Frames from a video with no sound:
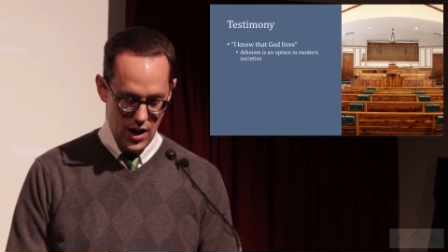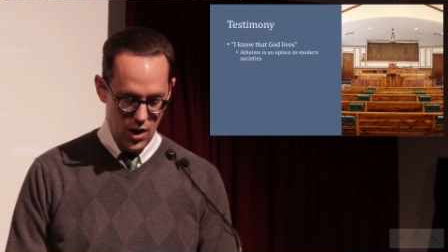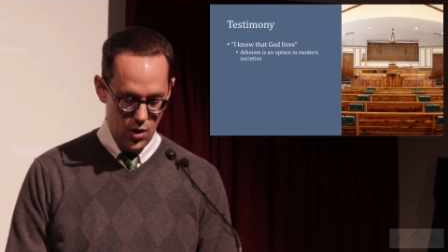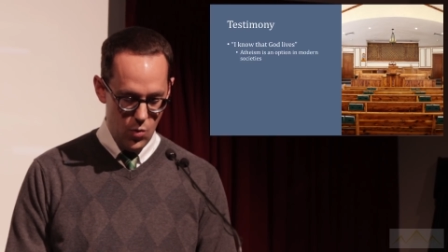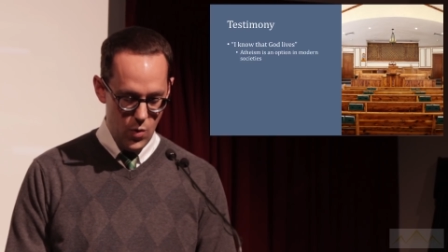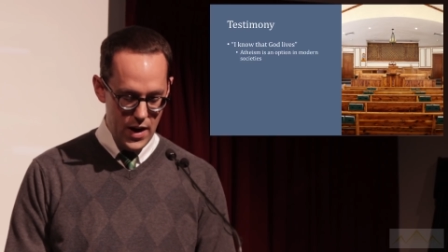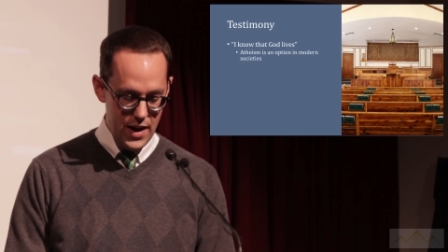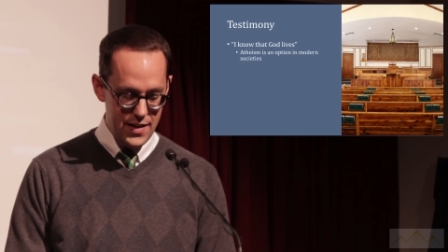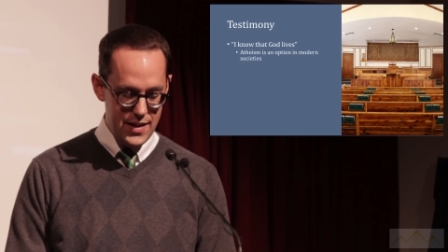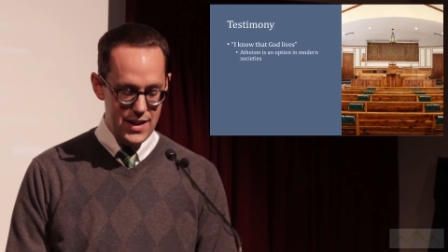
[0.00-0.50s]

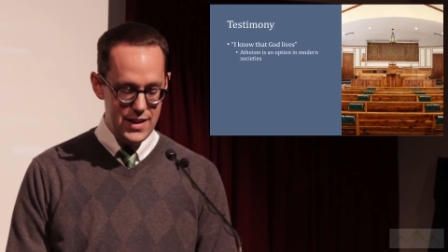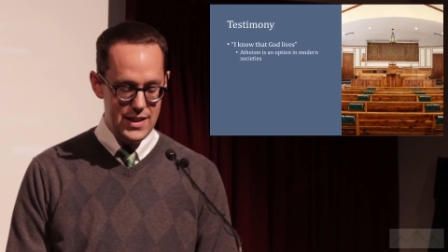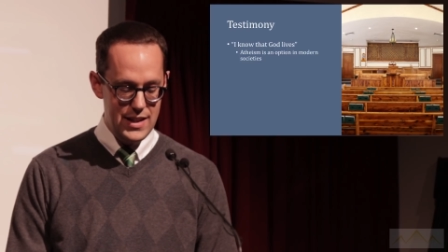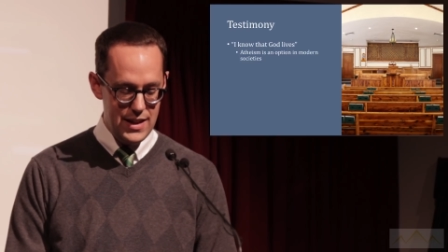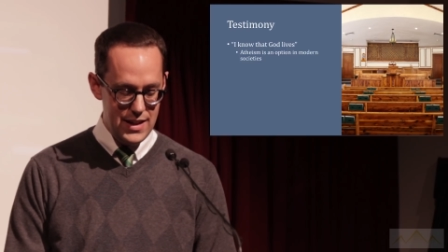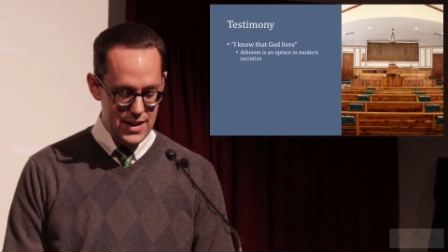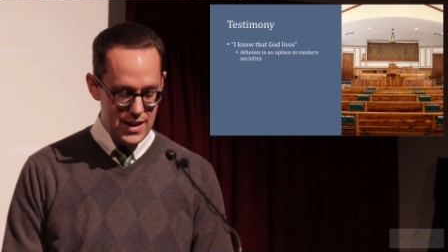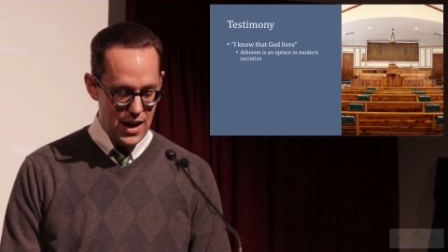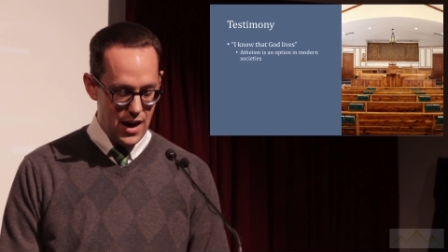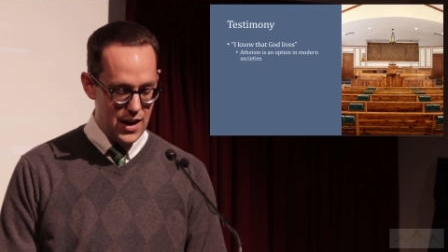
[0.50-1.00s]
a way that
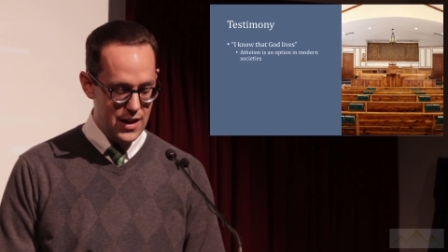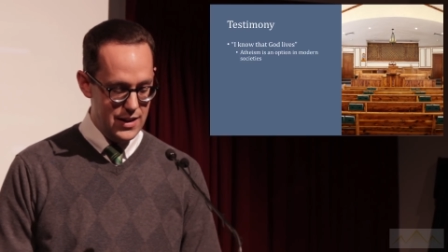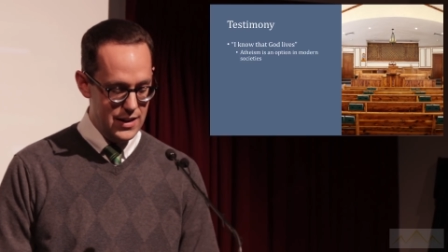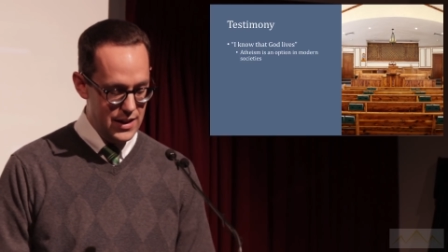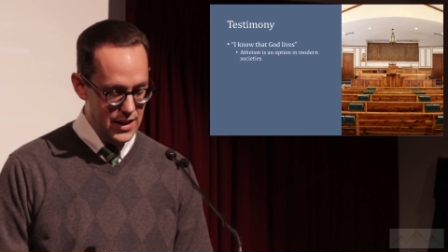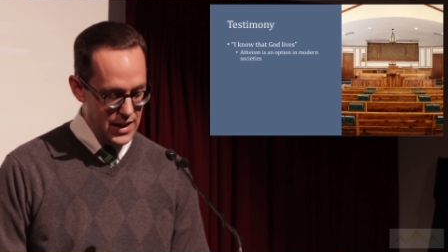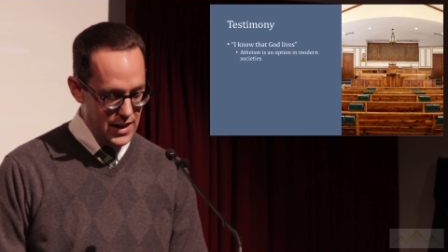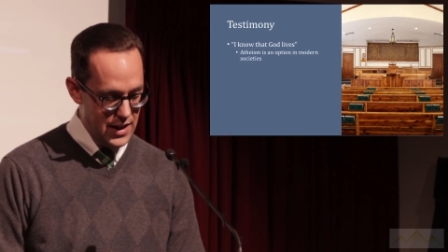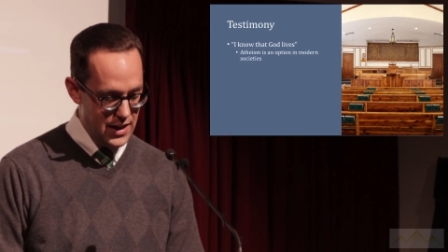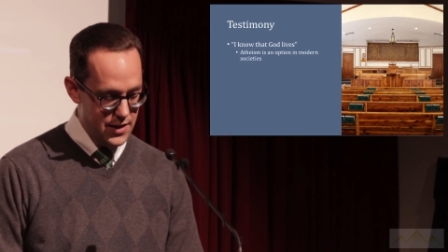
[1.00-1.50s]
did
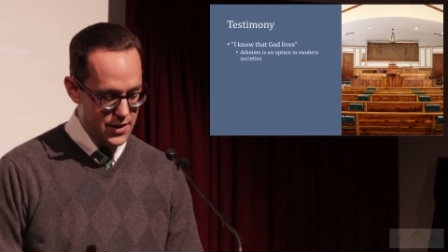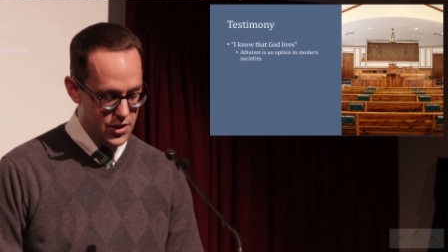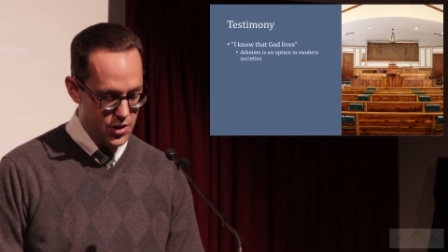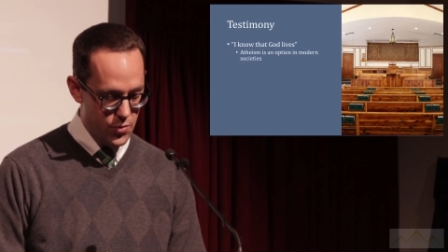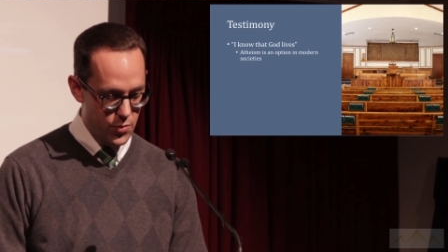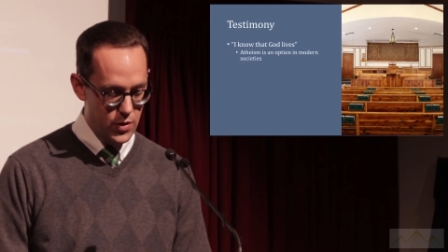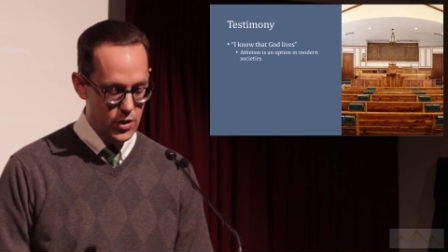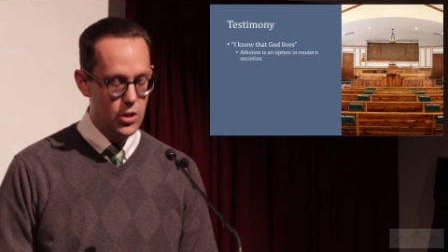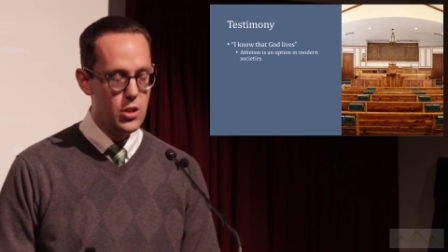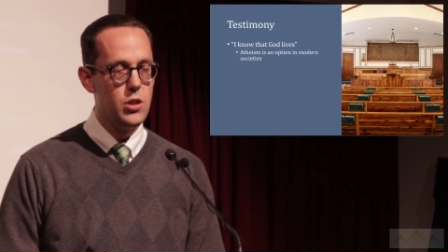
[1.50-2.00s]
not need
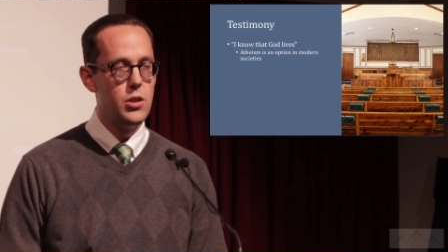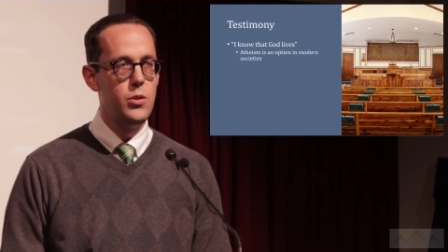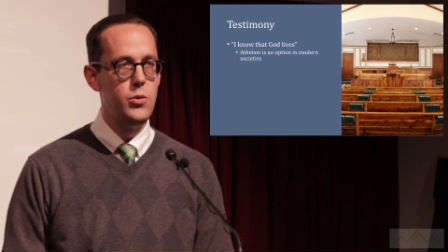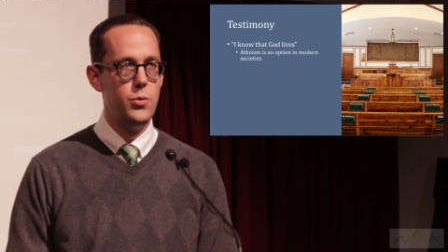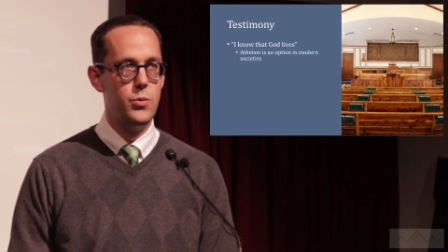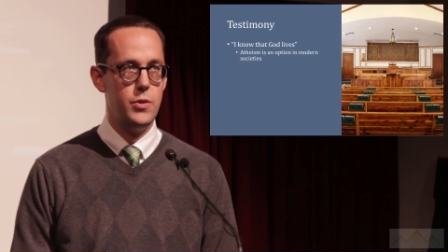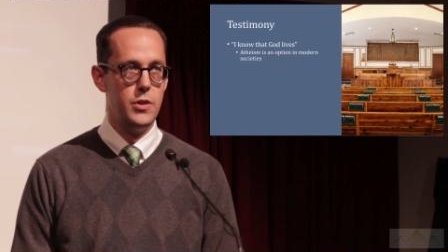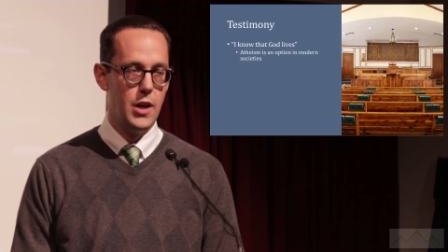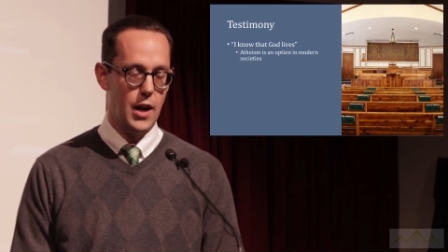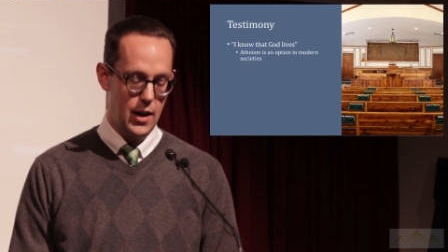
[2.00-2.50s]
to
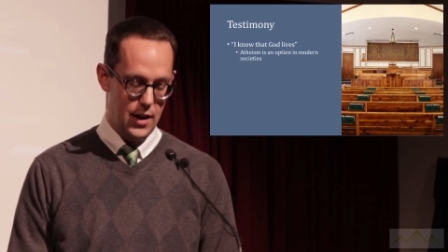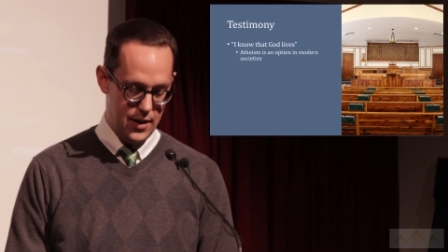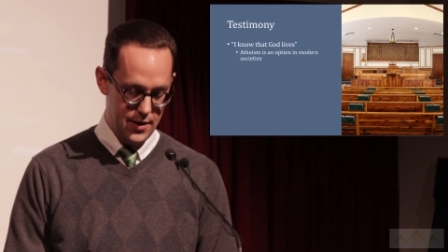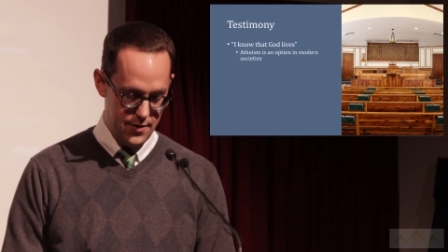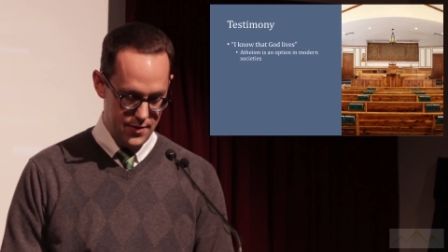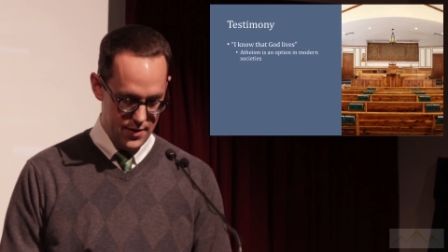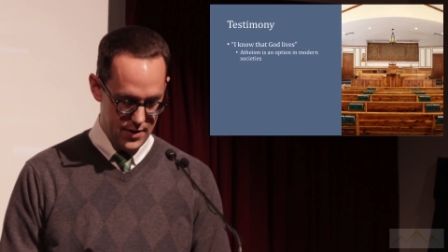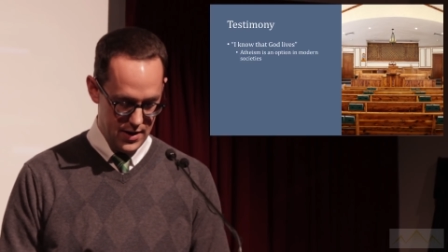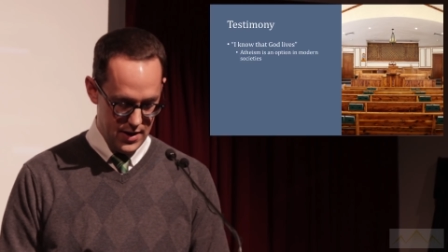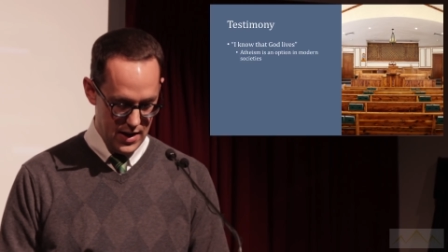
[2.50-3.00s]
include
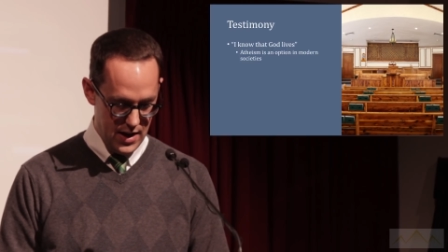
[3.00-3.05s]
God.